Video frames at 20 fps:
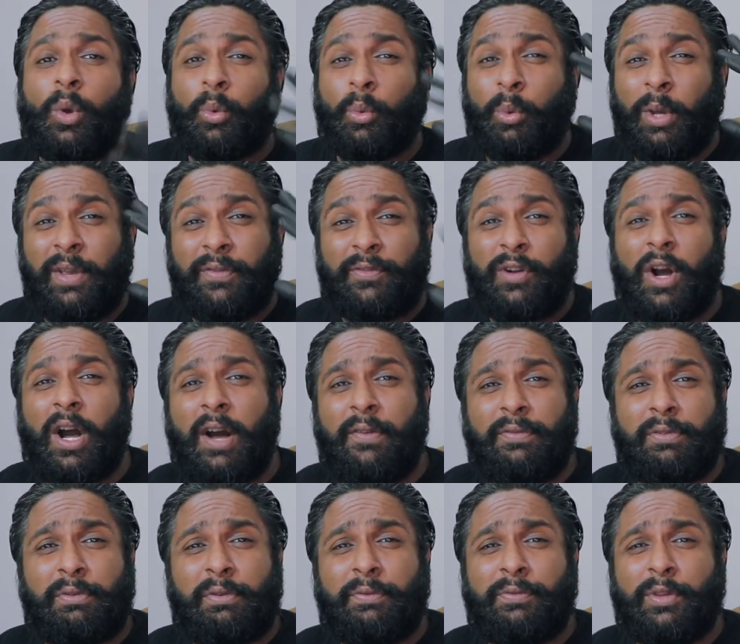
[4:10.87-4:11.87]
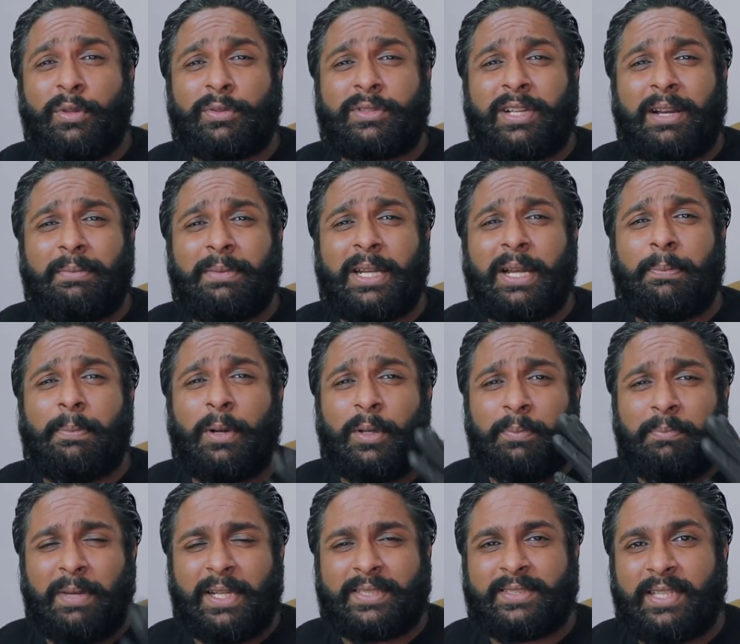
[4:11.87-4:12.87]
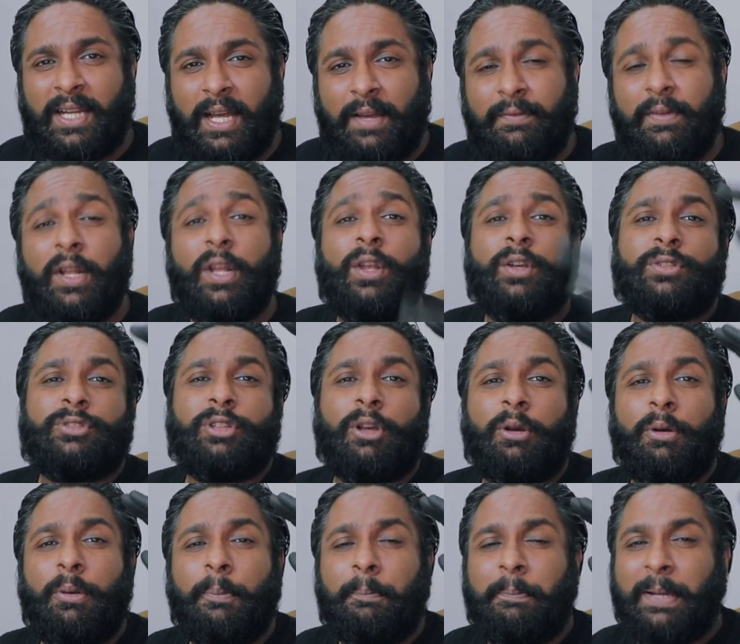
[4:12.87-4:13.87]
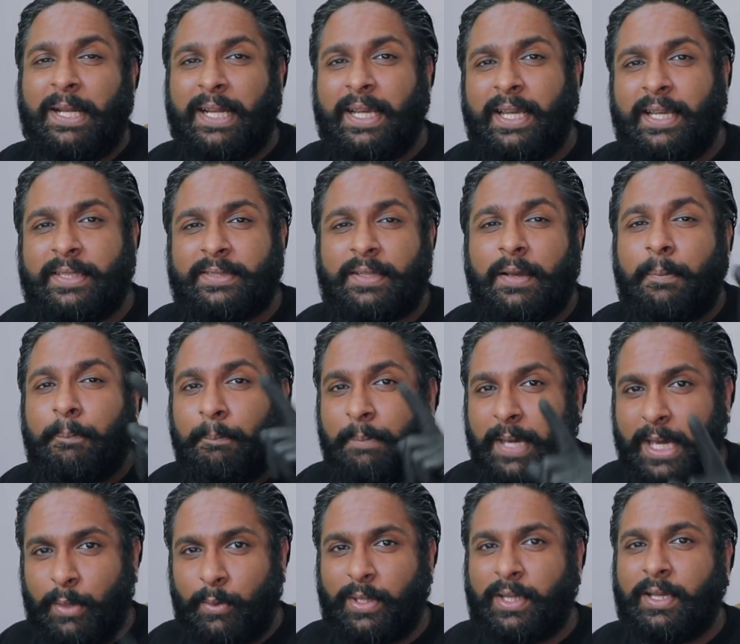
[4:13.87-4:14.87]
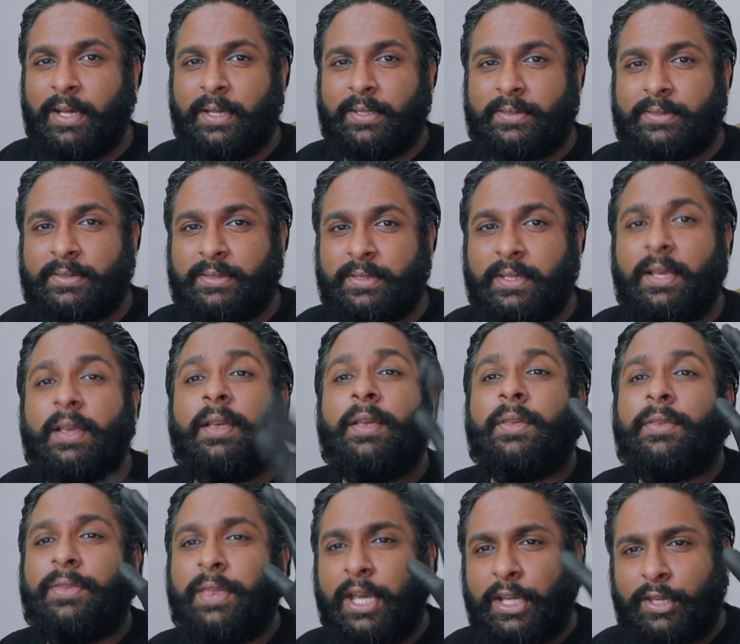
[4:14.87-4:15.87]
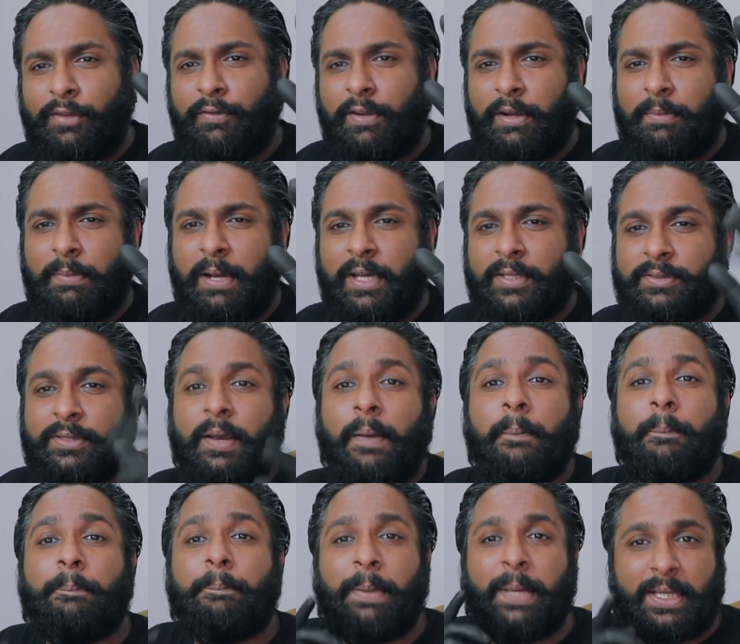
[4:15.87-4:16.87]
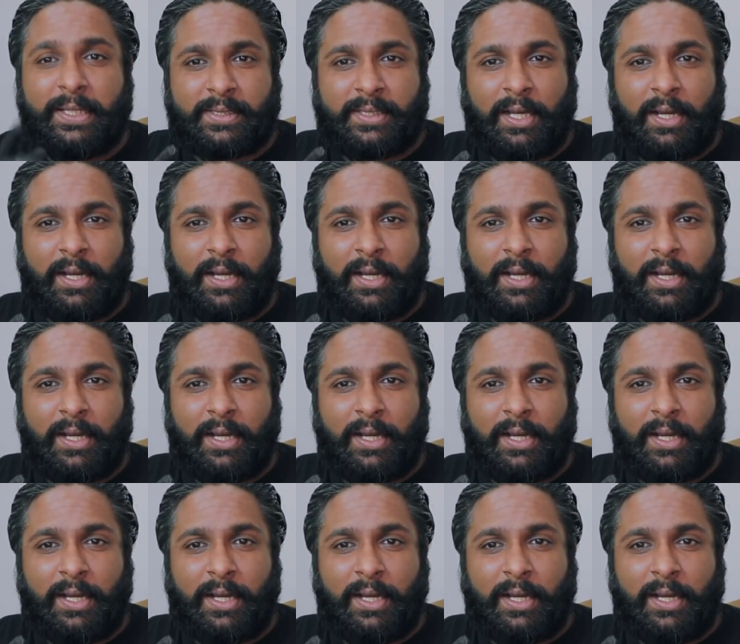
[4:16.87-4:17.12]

We've got other reviews coming up on Musthave, so please bear with us. Thank you very much. Peace